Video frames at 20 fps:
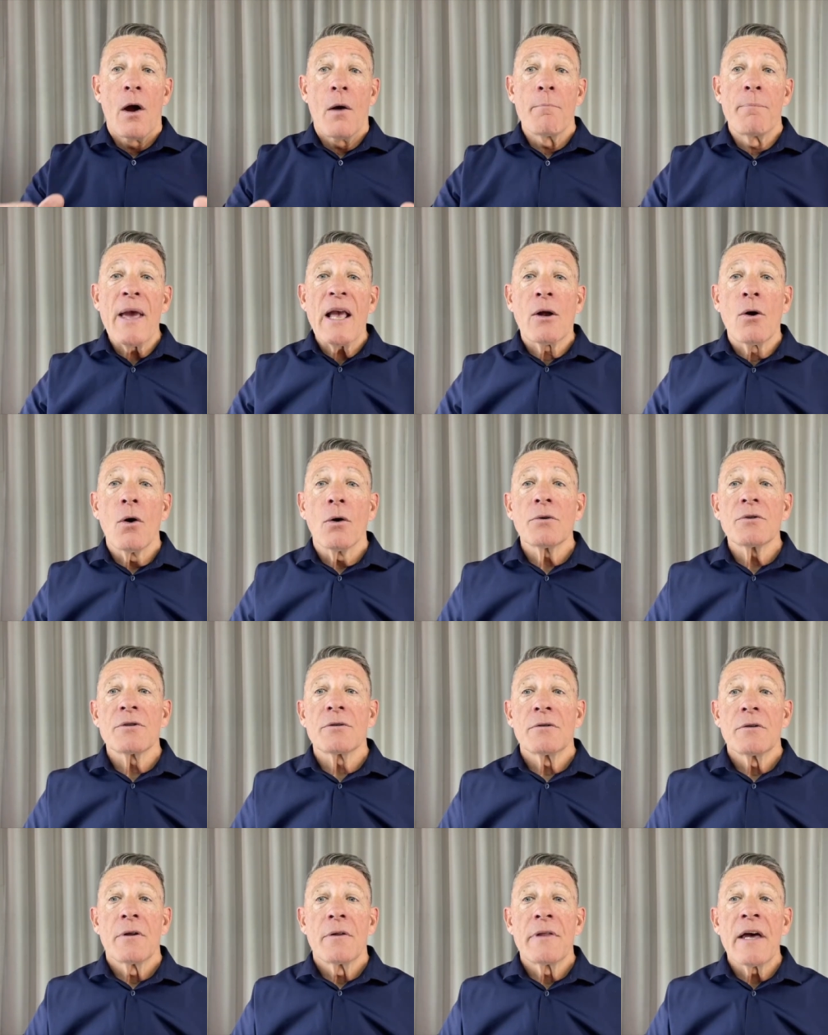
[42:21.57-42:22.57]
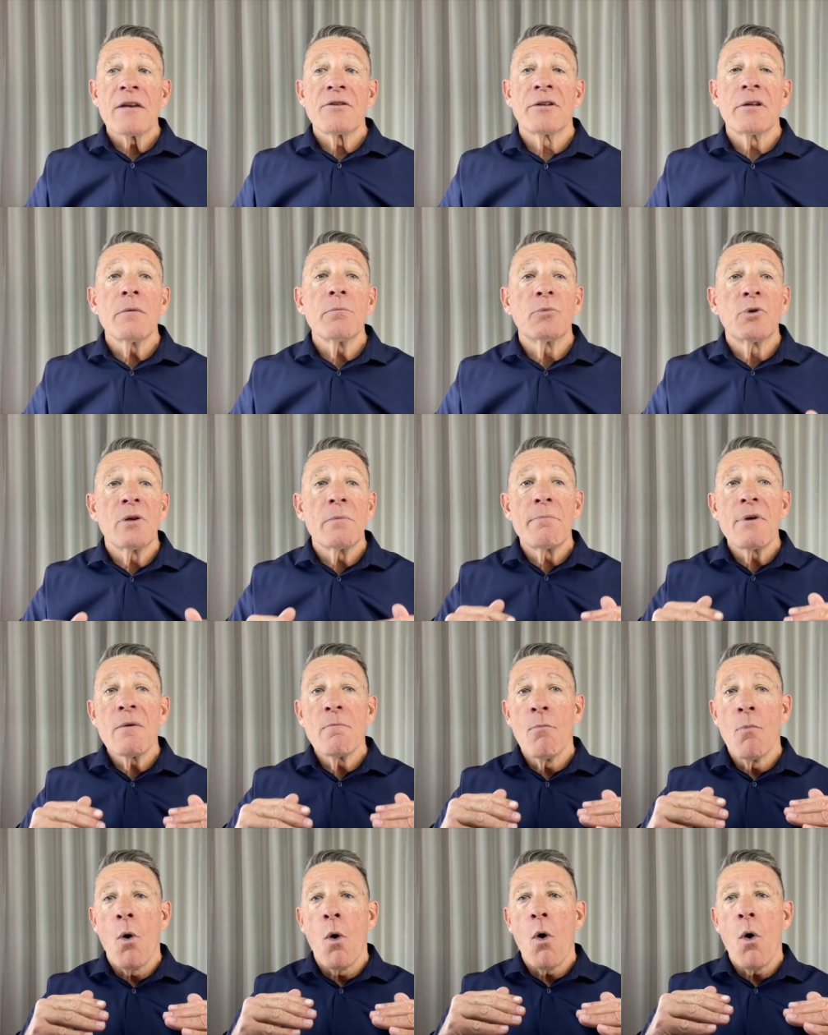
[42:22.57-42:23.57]
because they seem to be
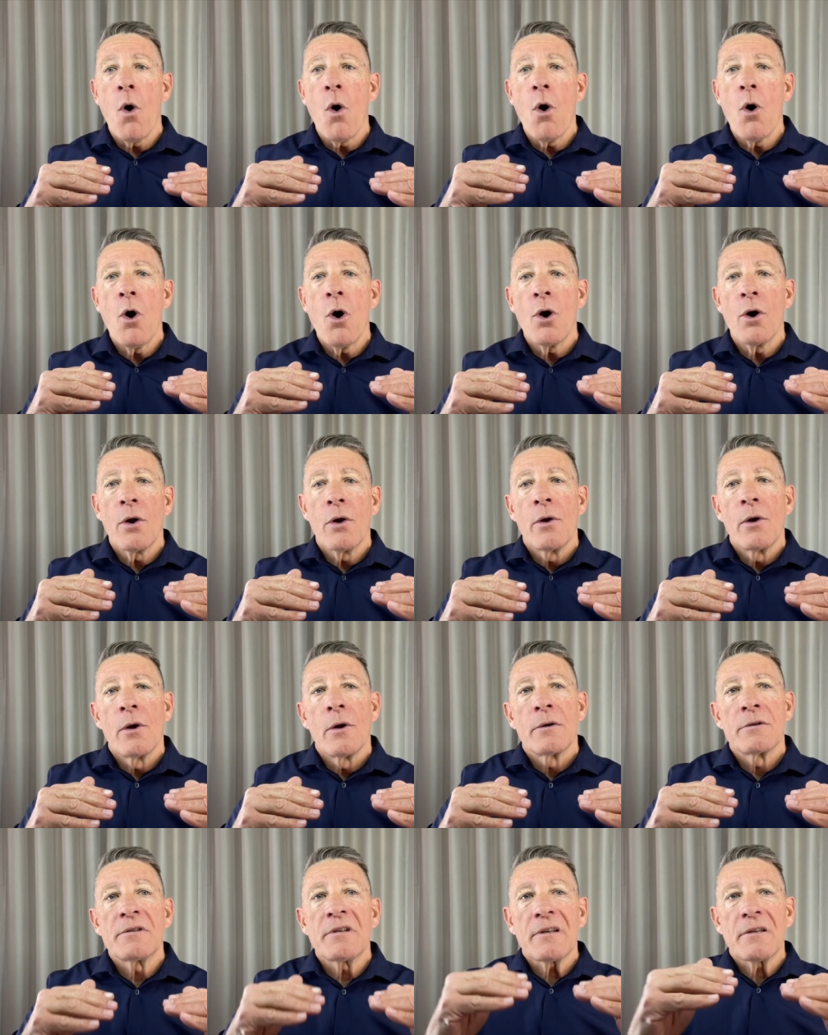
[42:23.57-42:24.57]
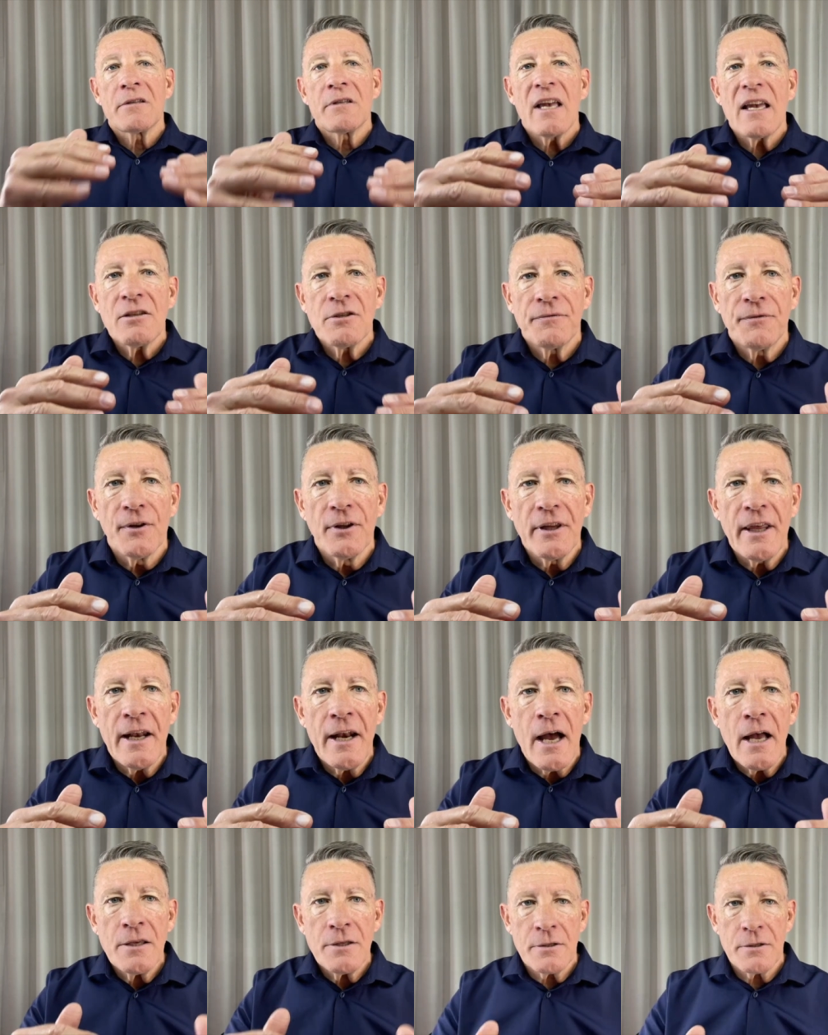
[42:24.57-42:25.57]
more successful than
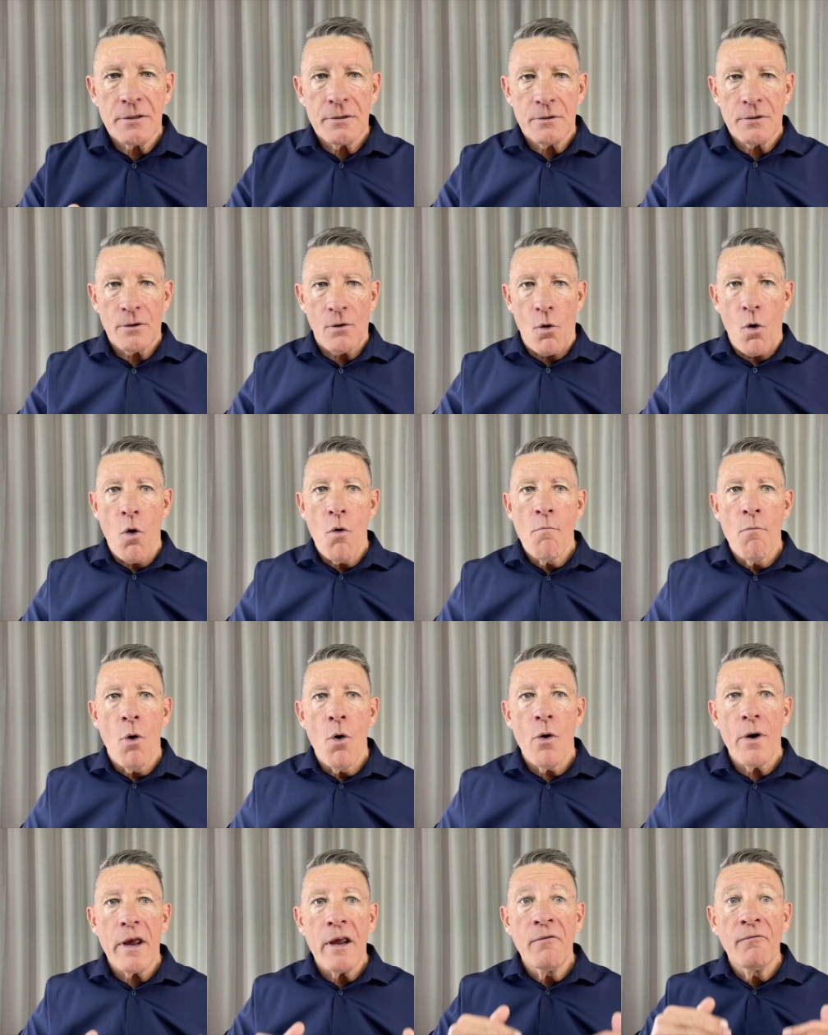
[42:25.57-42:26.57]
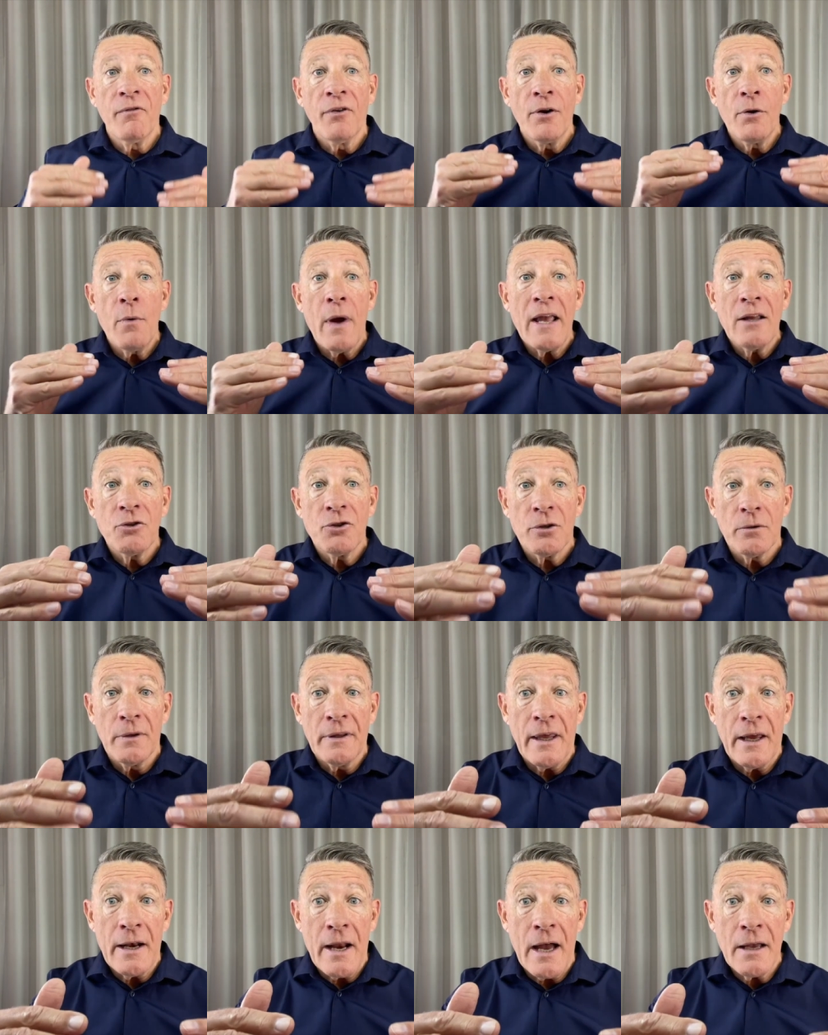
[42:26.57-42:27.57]
us or more influential
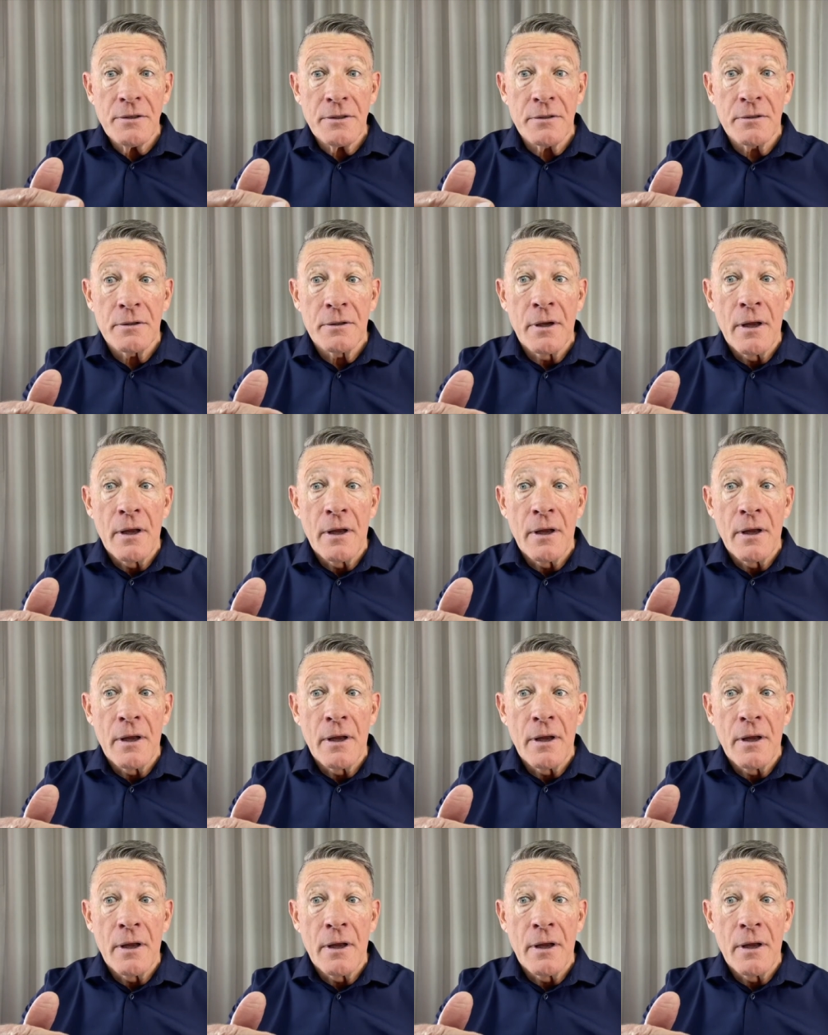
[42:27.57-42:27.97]
than us.